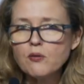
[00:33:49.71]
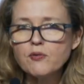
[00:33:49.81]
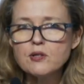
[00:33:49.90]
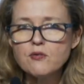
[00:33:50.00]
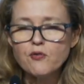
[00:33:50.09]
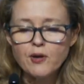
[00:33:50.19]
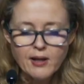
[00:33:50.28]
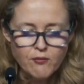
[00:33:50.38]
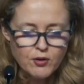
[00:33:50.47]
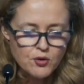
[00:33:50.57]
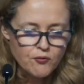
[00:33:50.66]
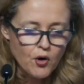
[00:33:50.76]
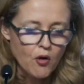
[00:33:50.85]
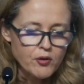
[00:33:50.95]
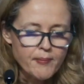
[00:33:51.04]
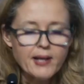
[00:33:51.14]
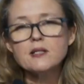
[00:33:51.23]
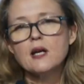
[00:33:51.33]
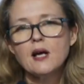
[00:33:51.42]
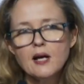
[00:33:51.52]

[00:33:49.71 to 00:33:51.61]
of the different levels of government.